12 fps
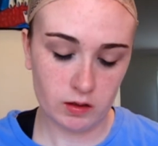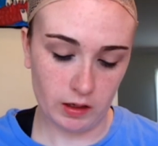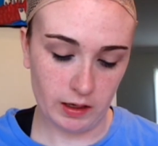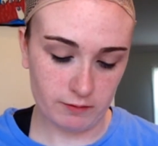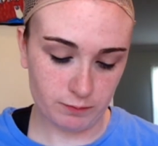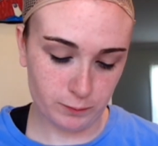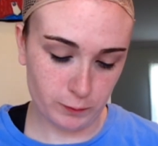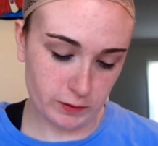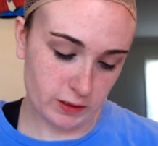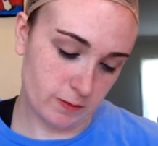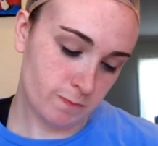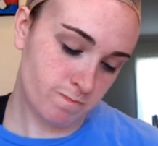I have
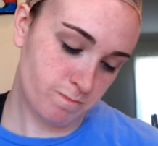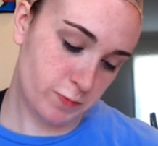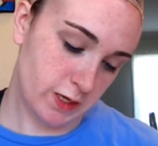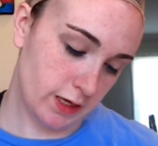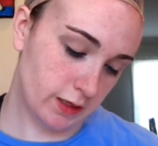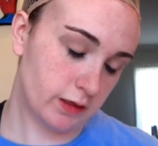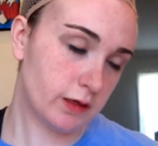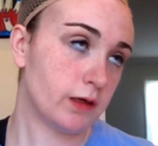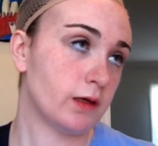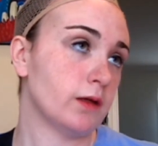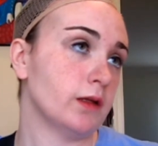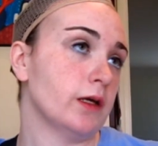pretty pink
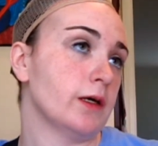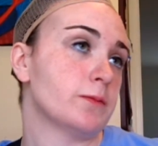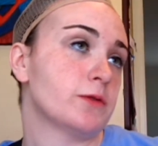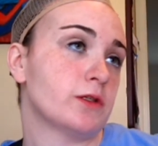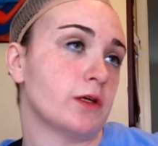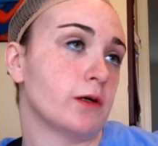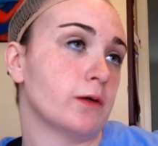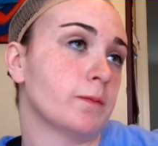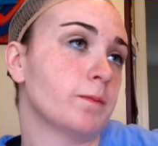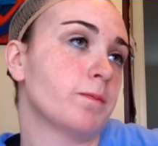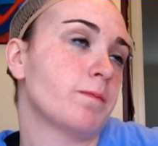lips, so